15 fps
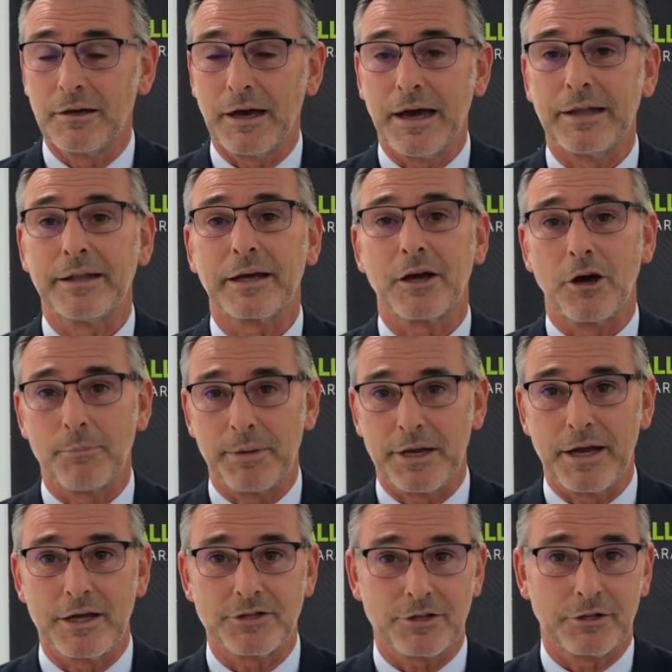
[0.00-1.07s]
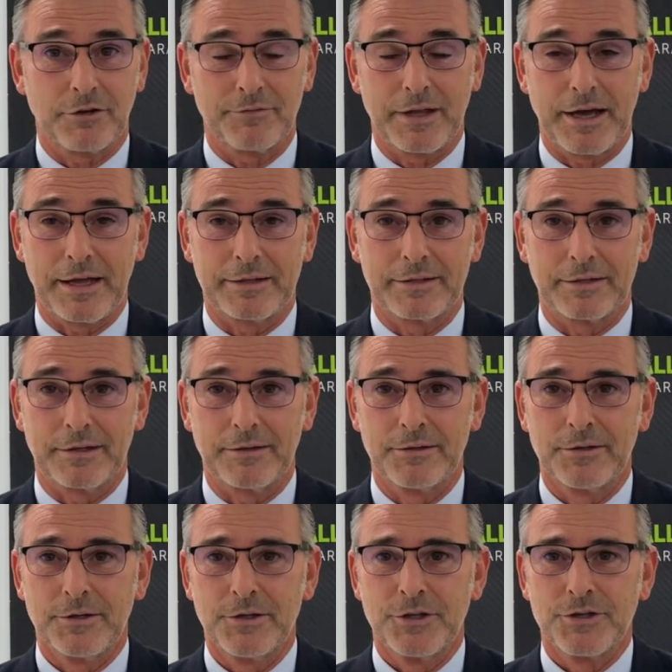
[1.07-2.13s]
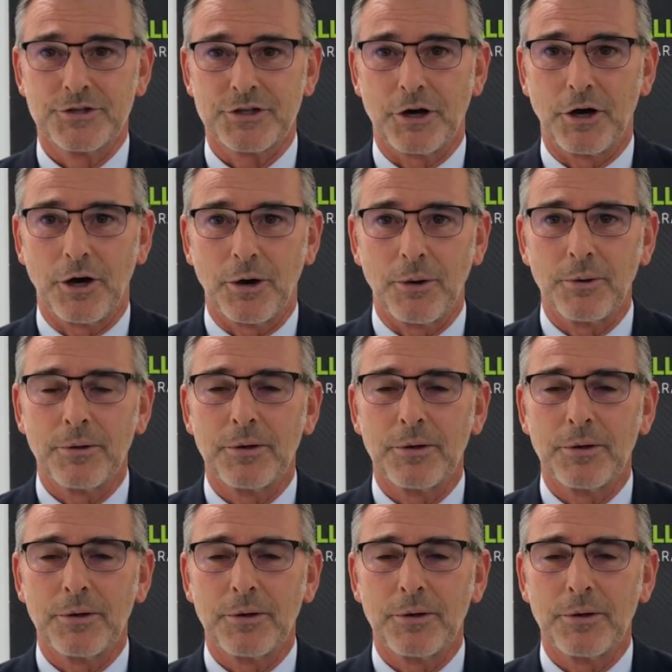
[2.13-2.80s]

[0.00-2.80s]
and the combination of that. So